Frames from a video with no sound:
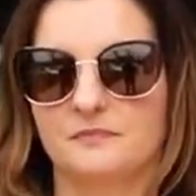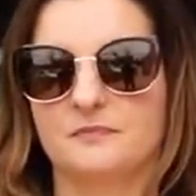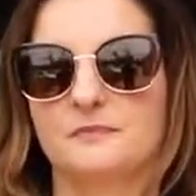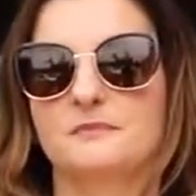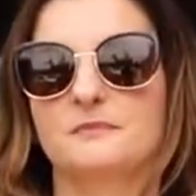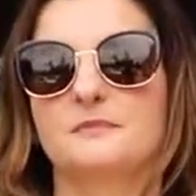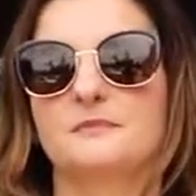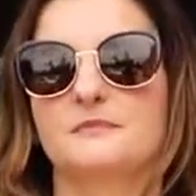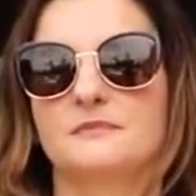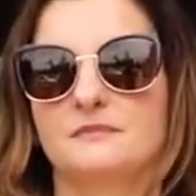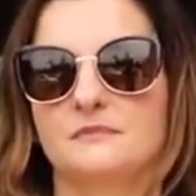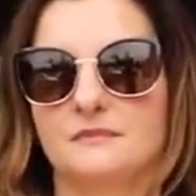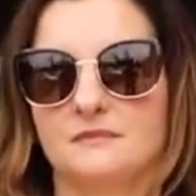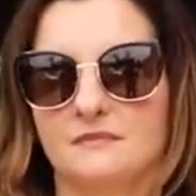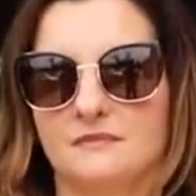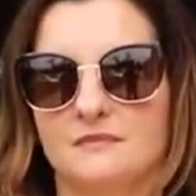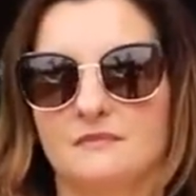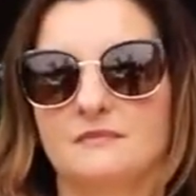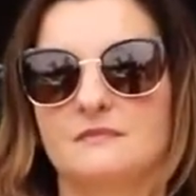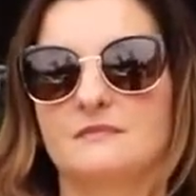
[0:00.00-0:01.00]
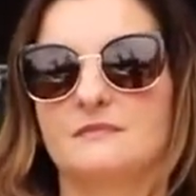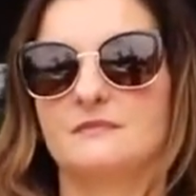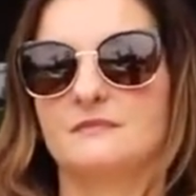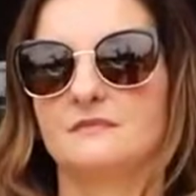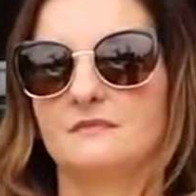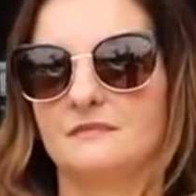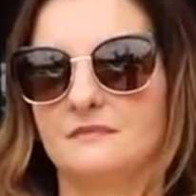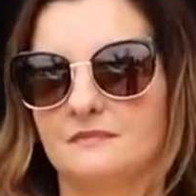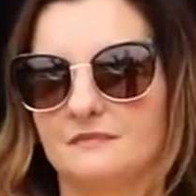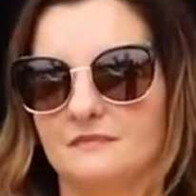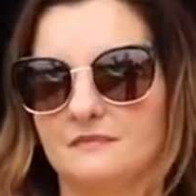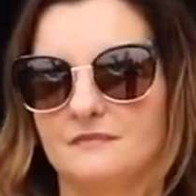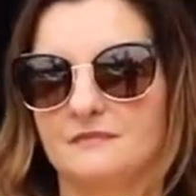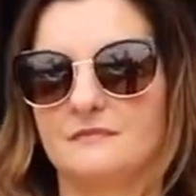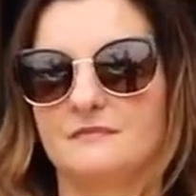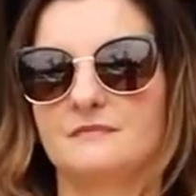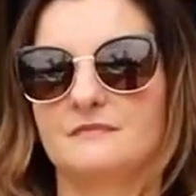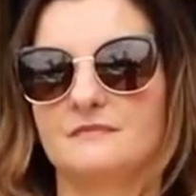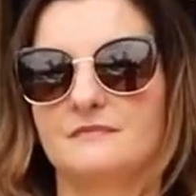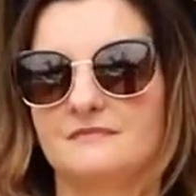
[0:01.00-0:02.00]

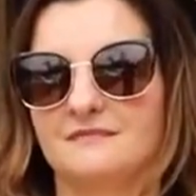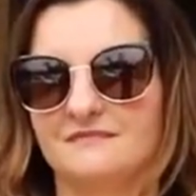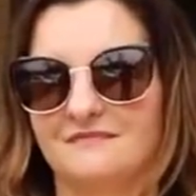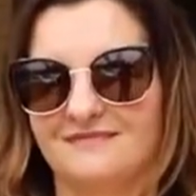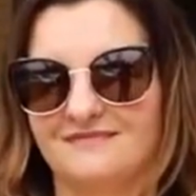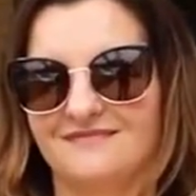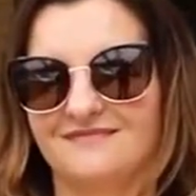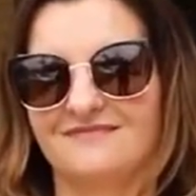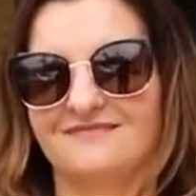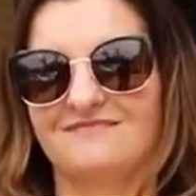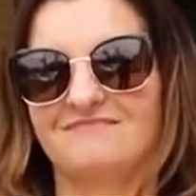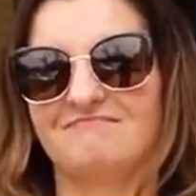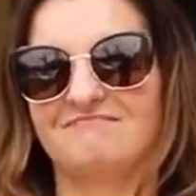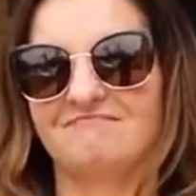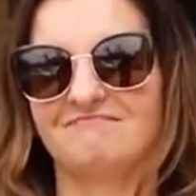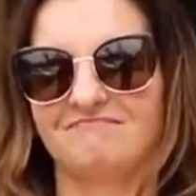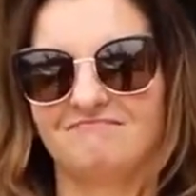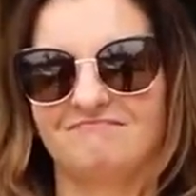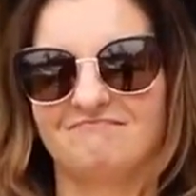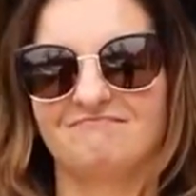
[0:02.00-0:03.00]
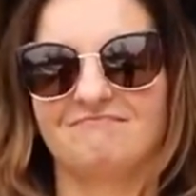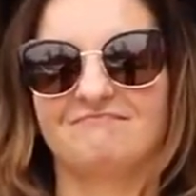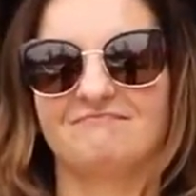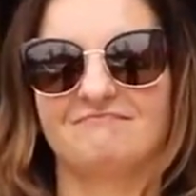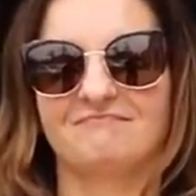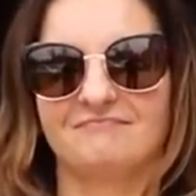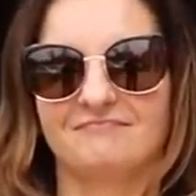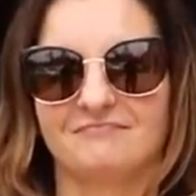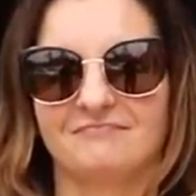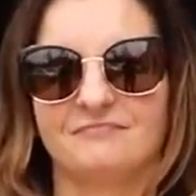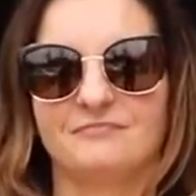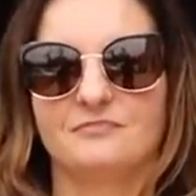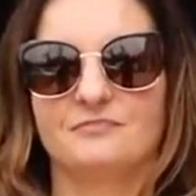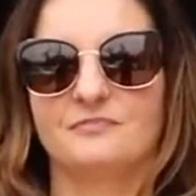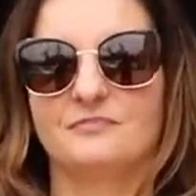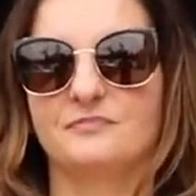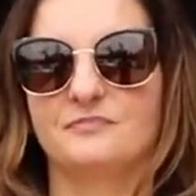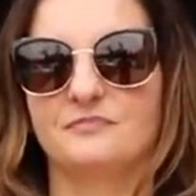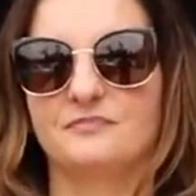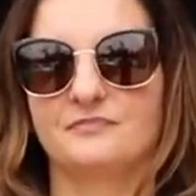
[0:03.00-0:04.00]

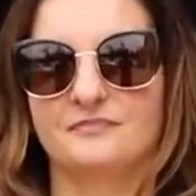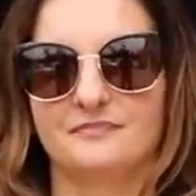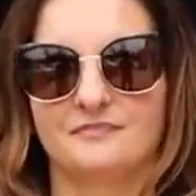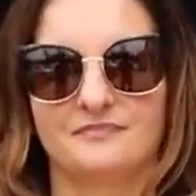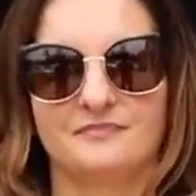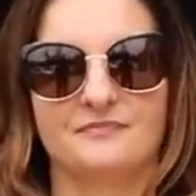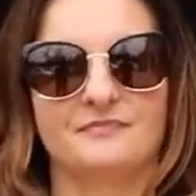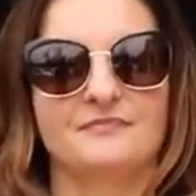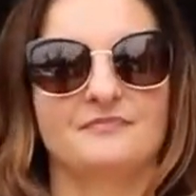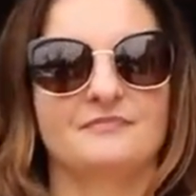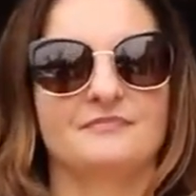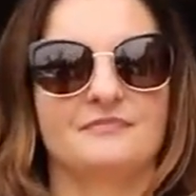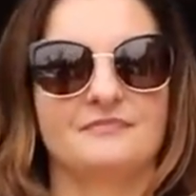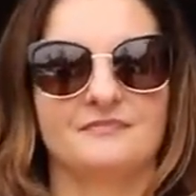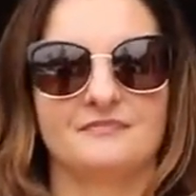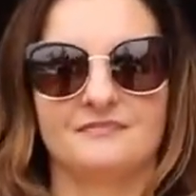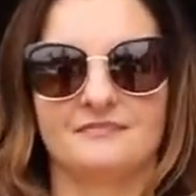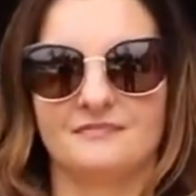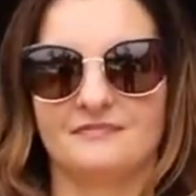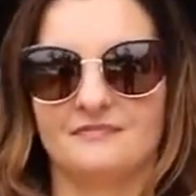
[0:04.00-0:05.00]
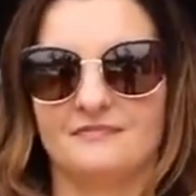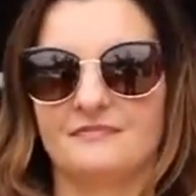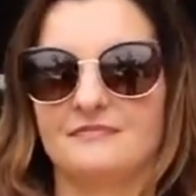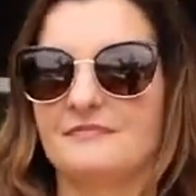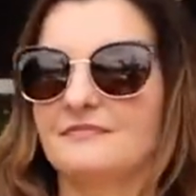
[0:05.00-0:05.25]
This person isn't speaking.